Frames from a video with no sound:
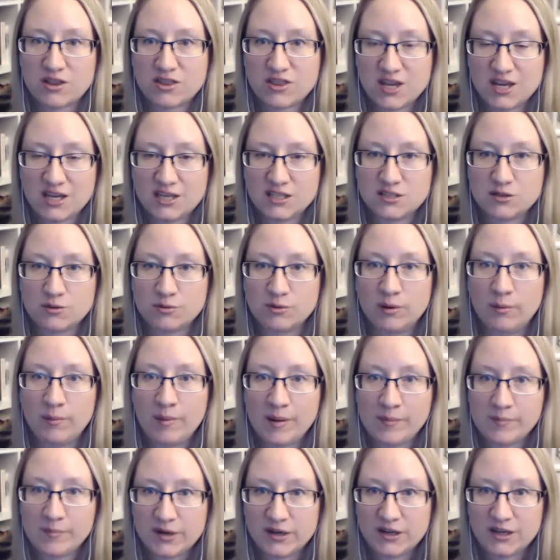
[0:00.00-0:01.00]
thing to
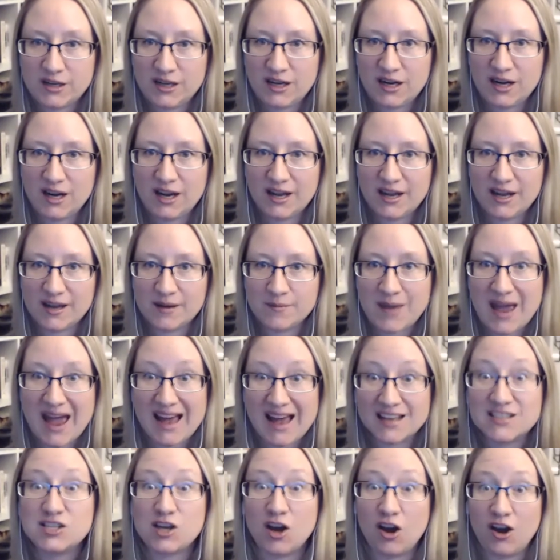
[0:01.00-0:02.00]
remember
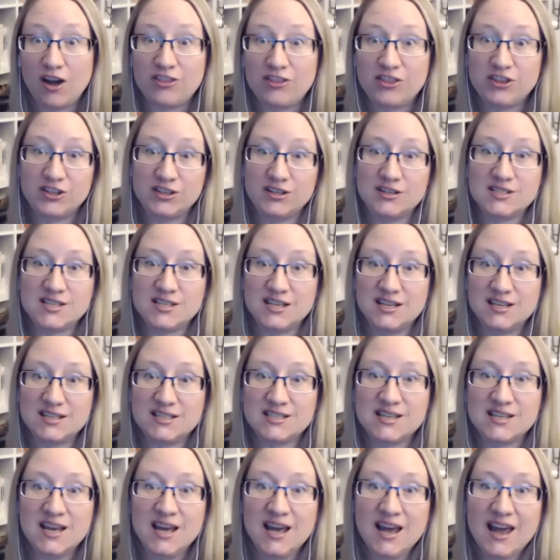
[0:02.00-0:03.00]
as authors
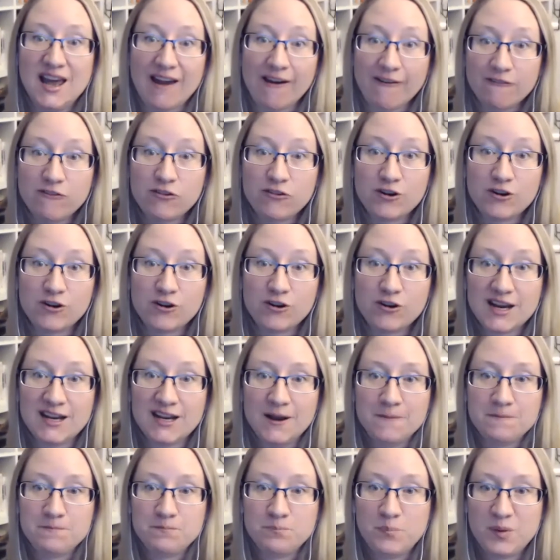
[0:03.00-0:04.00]
is
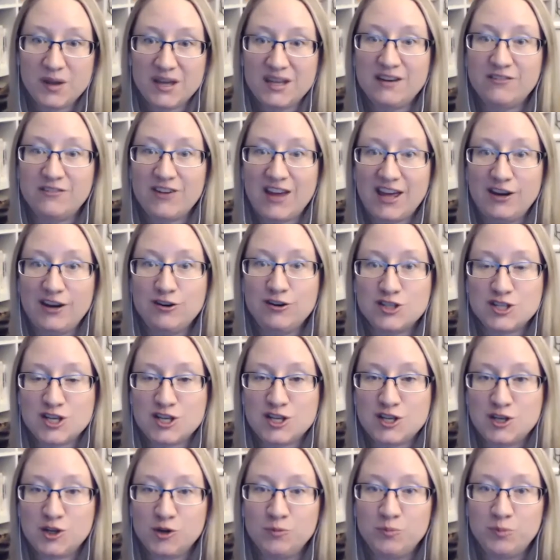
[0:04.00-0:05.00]
every bit of
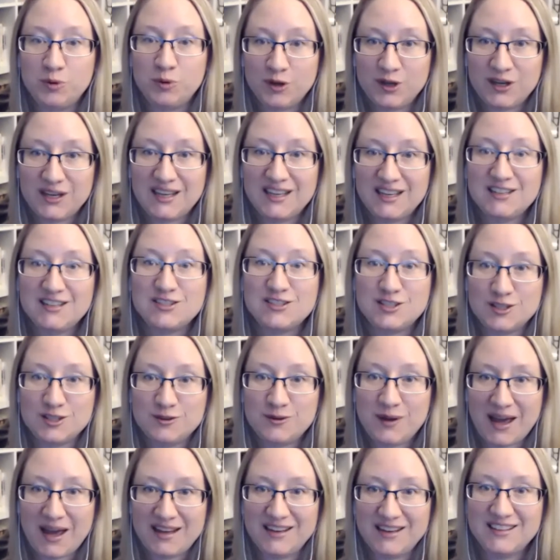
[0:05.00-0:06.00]
energy you put into
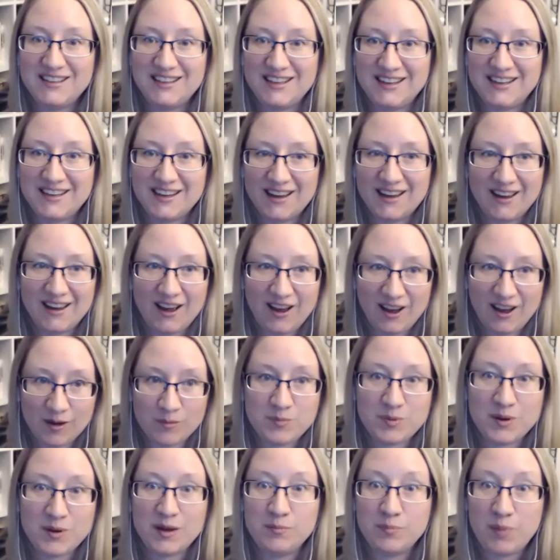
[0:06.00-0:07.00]
editing up
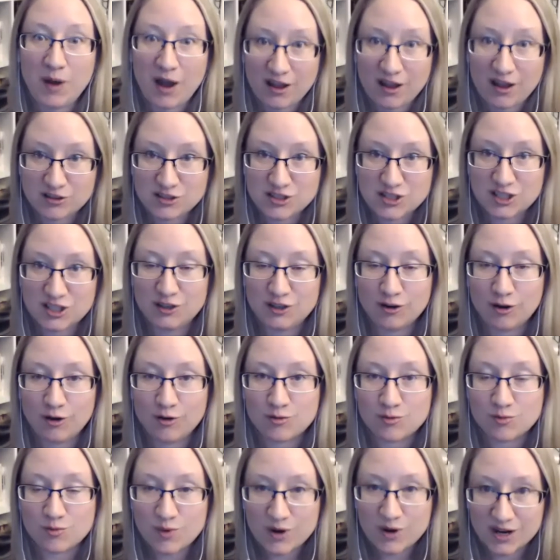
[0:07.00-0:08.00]
and polishing your
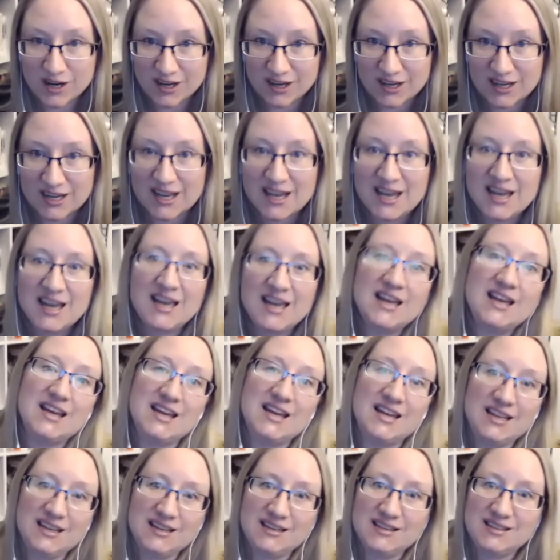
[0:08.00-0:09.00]
own work
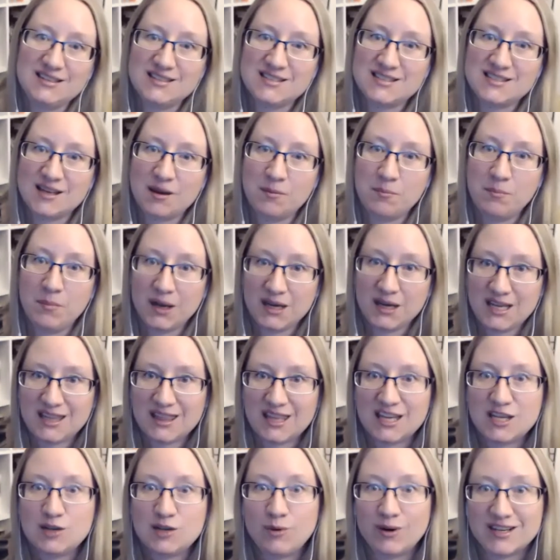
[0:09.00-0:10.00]
is money
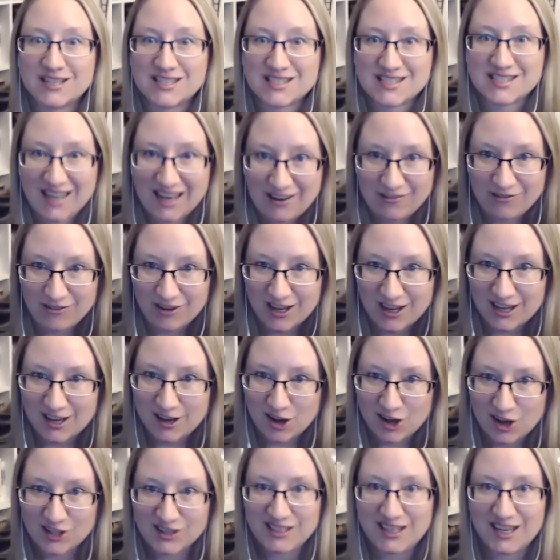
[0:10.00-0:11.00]
that you are saving
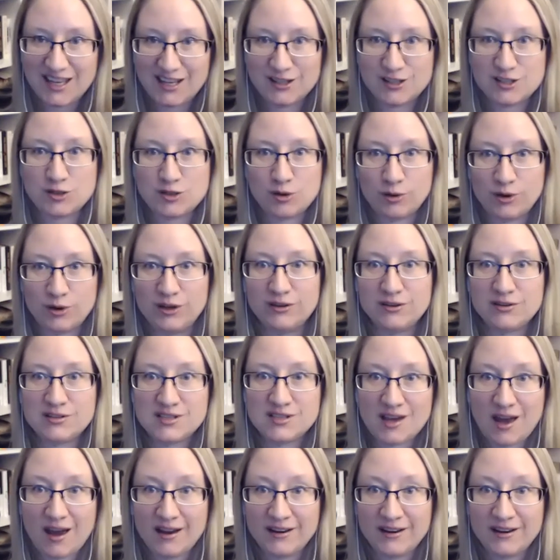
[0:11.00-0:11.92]
on the editorial side,